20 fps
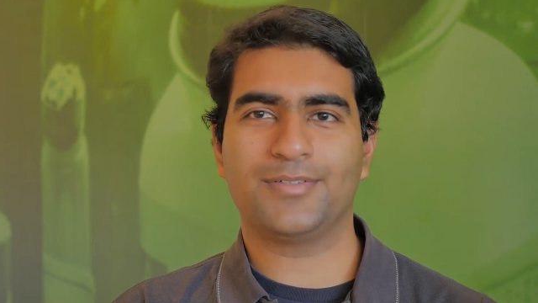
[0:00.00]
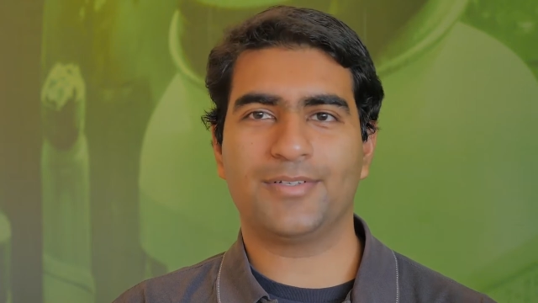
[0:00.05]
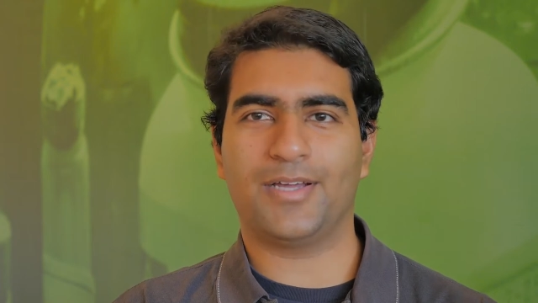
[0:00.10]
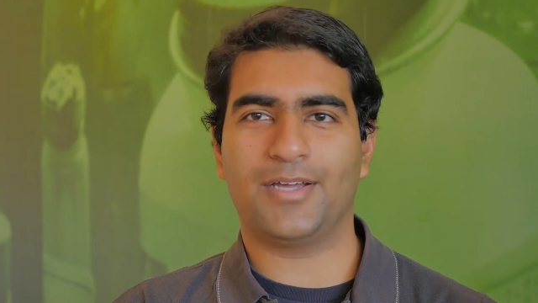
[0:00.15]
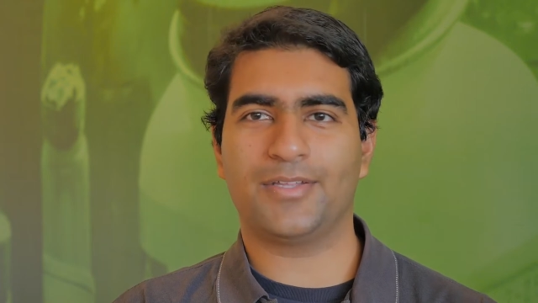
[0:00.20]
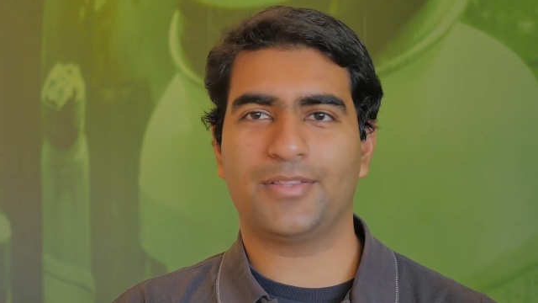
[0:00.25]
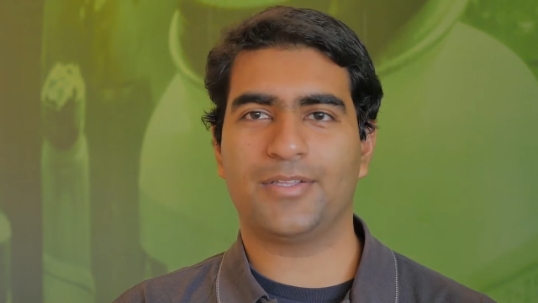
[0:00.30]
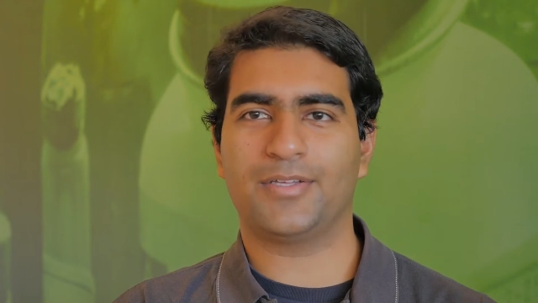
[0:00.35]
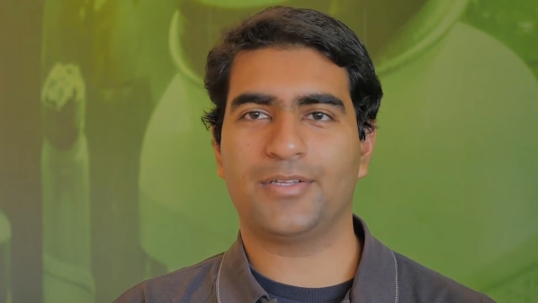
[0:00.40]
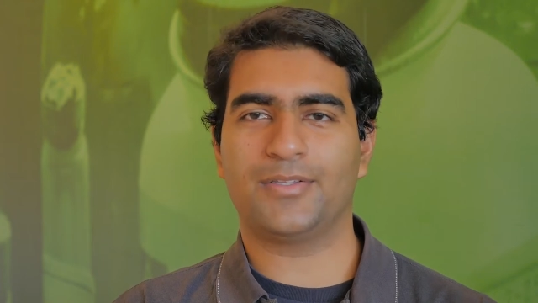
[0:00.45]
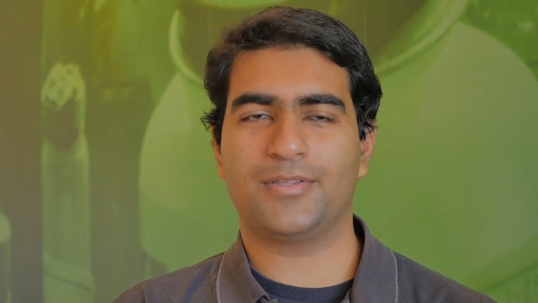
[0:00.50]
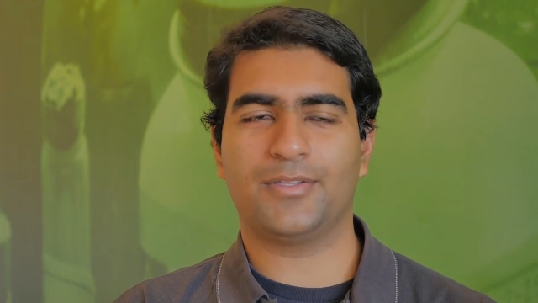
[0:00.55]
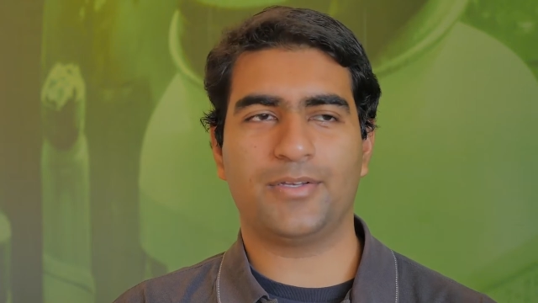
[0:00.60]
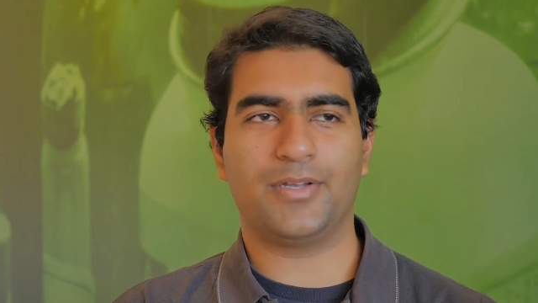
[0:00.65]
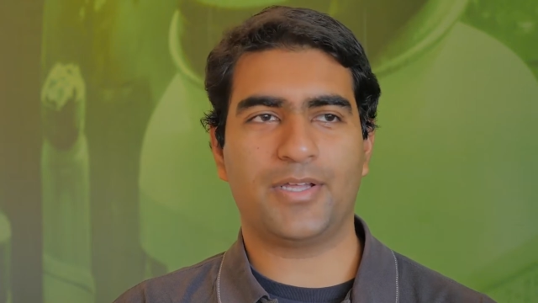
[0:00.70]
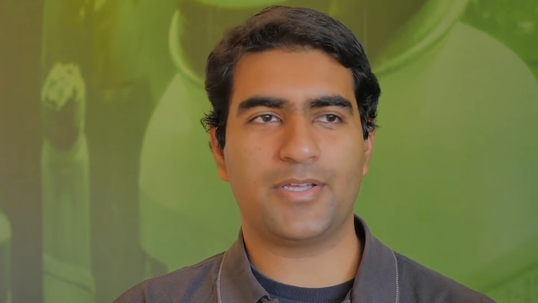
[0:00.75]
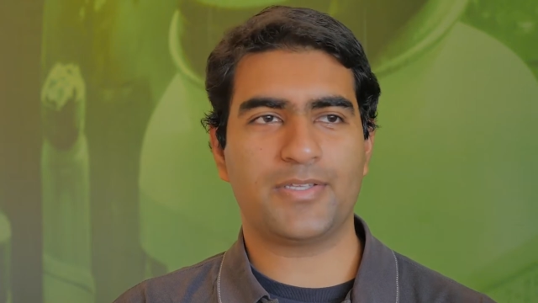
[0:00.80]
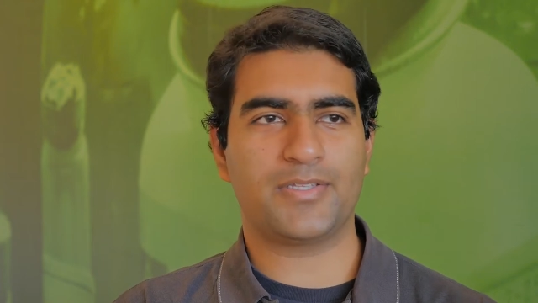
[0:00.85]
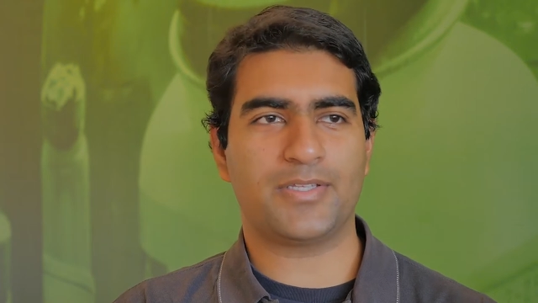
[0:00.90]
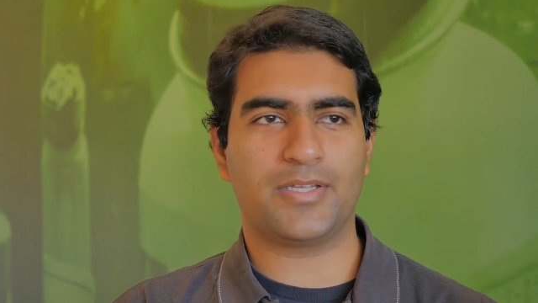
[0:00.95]
I think the
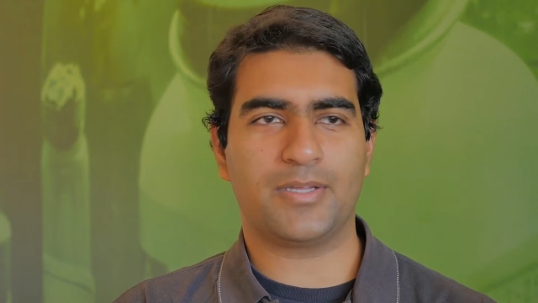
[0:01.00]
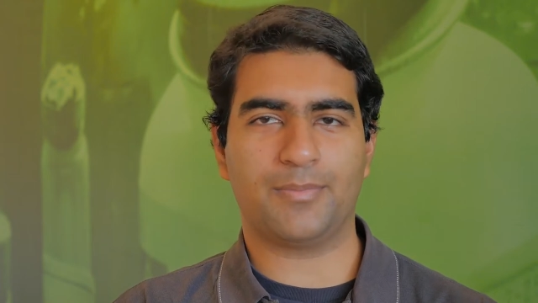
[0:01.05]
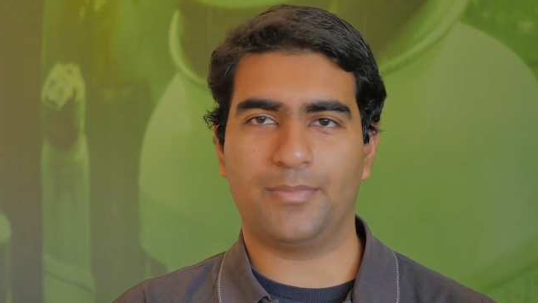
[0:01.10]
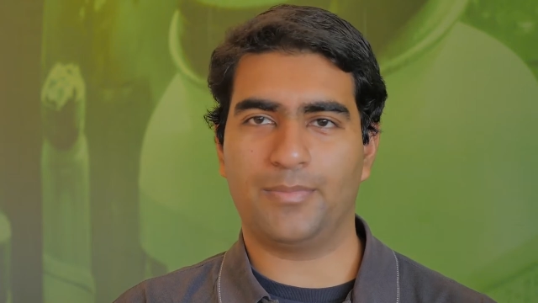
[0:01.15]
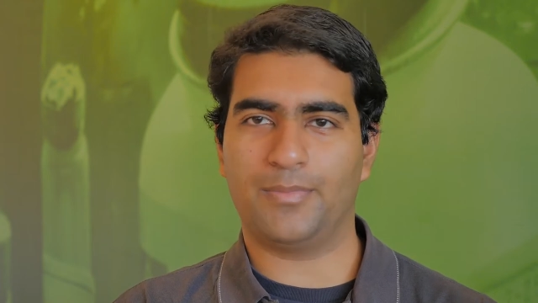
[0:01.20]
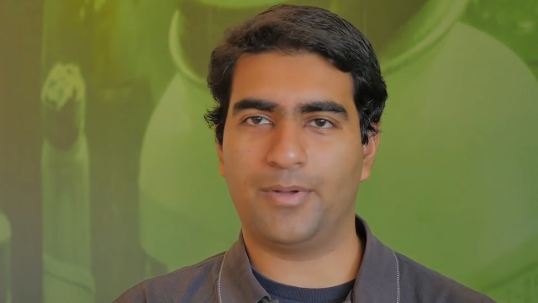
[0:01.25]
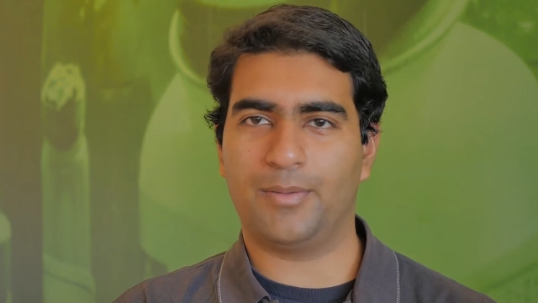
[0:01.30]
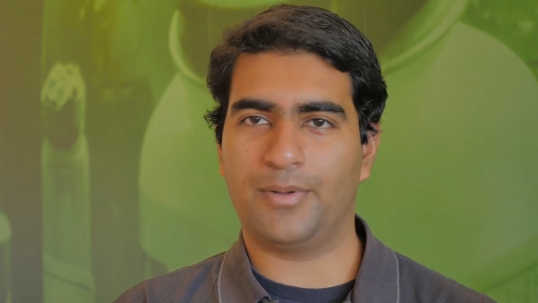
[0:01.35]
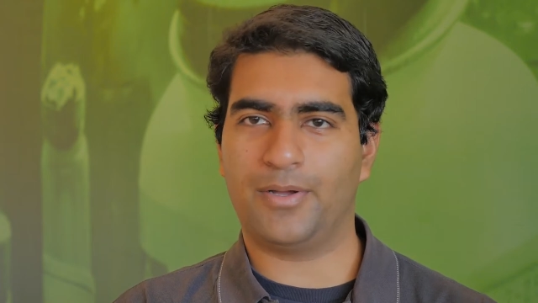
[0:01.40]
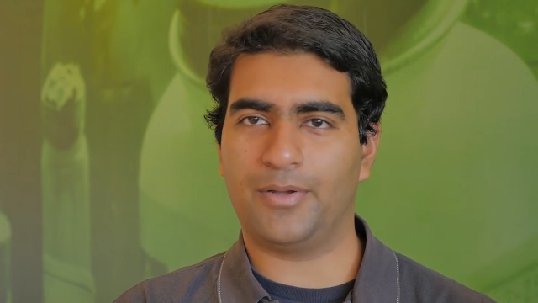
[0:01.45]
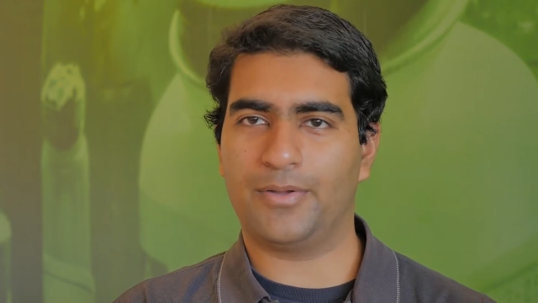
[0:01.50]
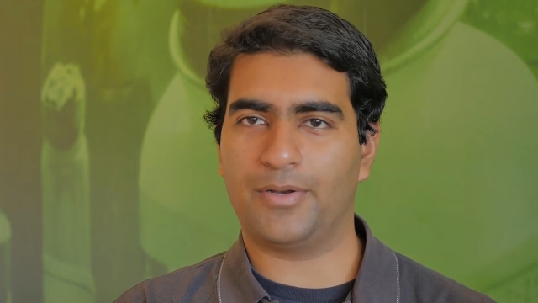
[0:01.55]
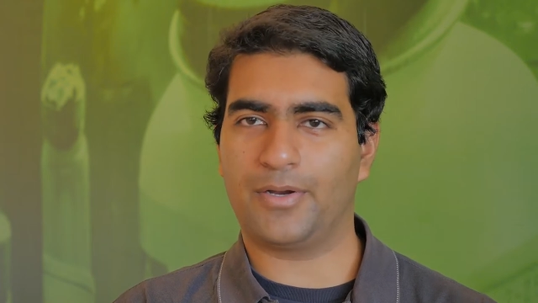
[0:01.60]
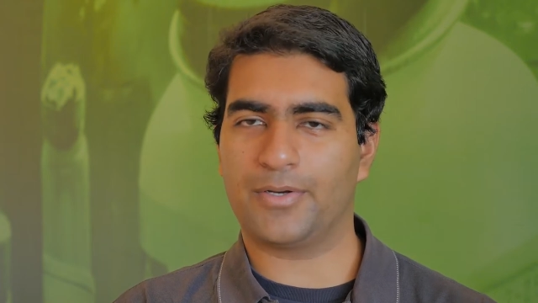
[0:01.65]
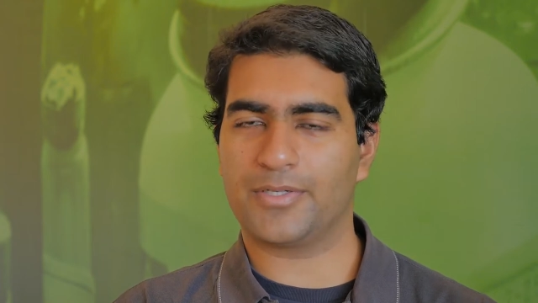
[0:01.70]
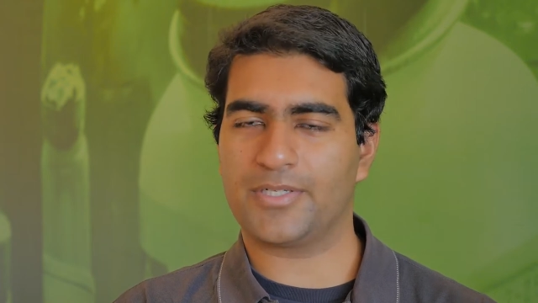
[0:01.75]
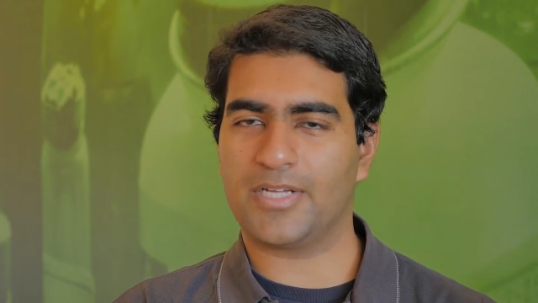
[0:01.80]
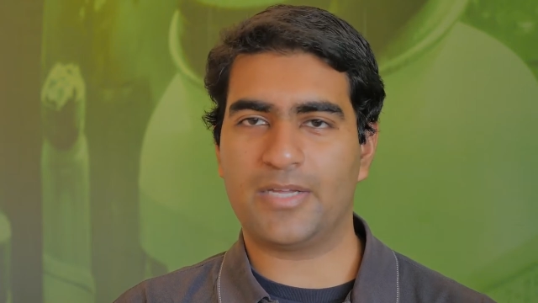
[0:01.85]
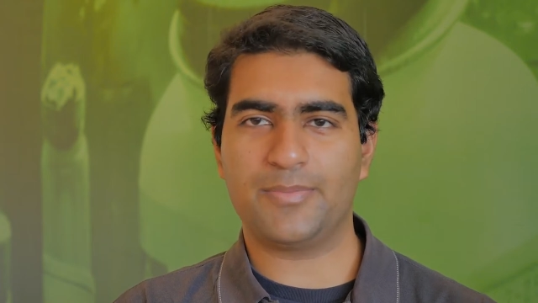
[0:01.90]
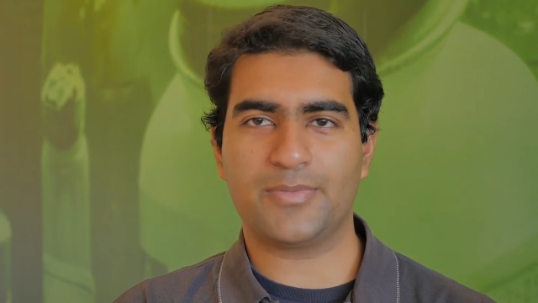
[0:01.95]
nice thing about
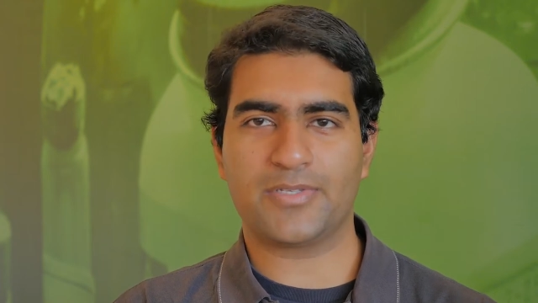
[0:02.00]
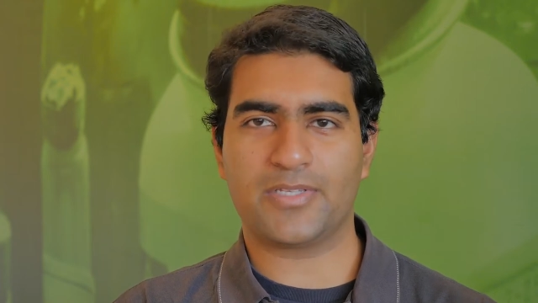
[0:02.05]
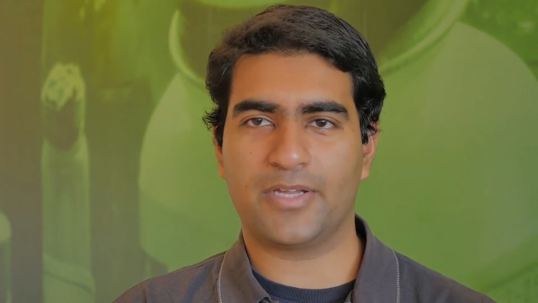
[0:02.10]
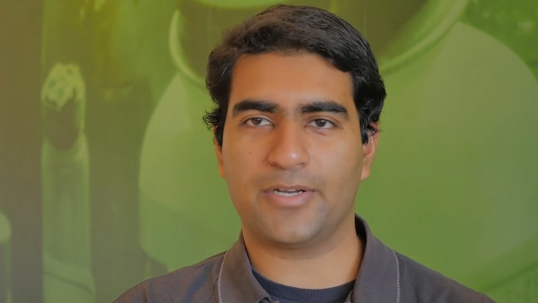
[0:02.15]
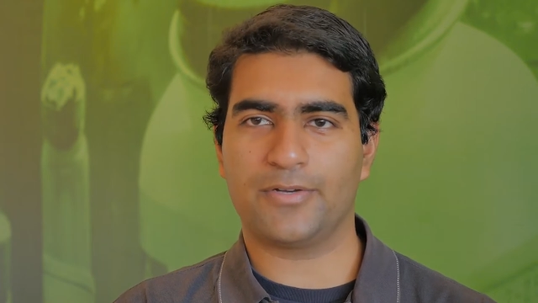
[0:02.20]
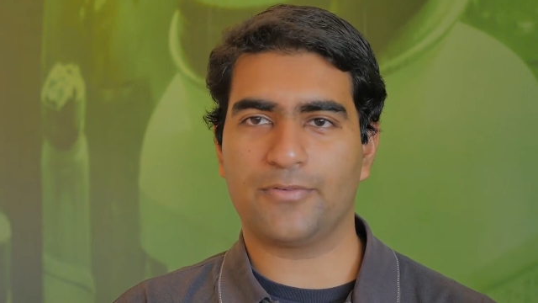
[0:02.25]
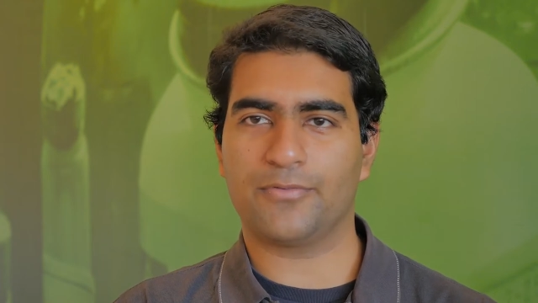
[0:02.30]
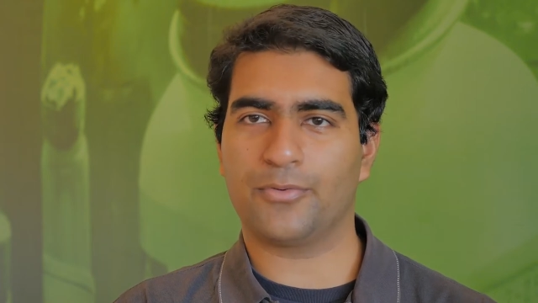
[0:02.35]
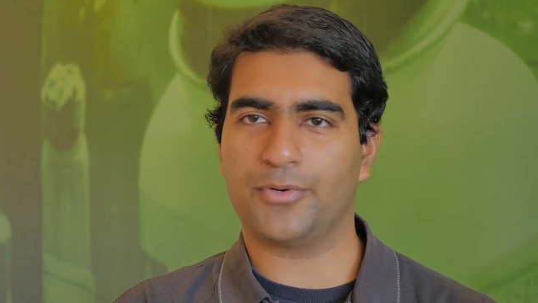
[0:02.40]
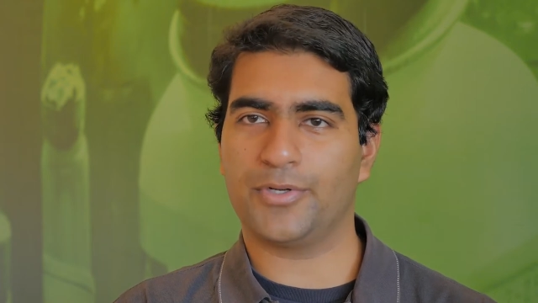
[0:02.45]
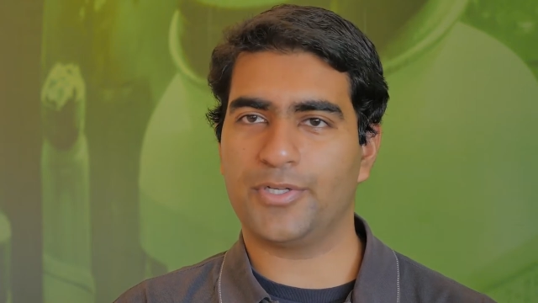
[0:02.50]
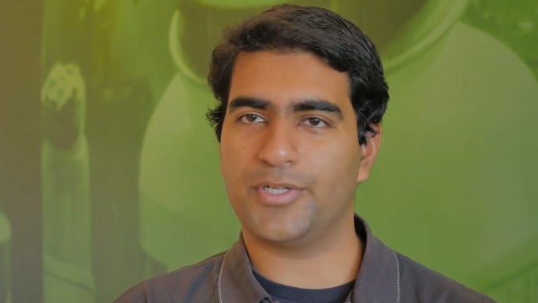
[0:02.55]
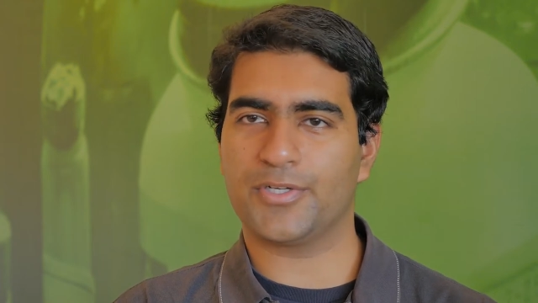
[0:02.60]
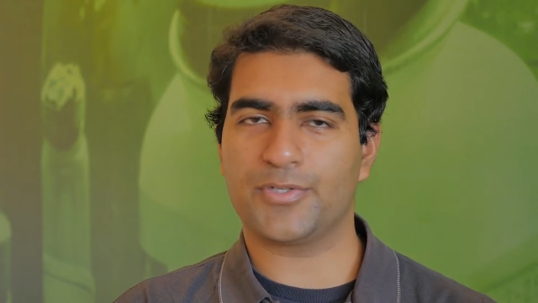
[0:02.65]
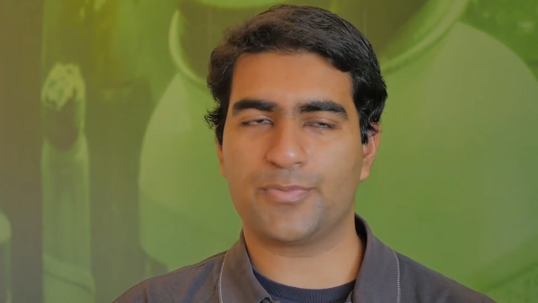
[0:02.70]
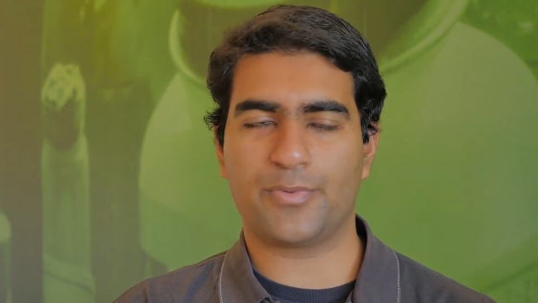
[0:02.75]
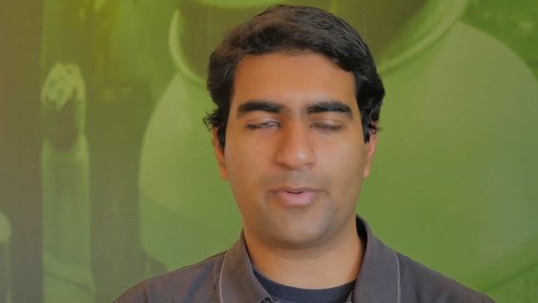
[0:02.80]
our time is that in 40 years,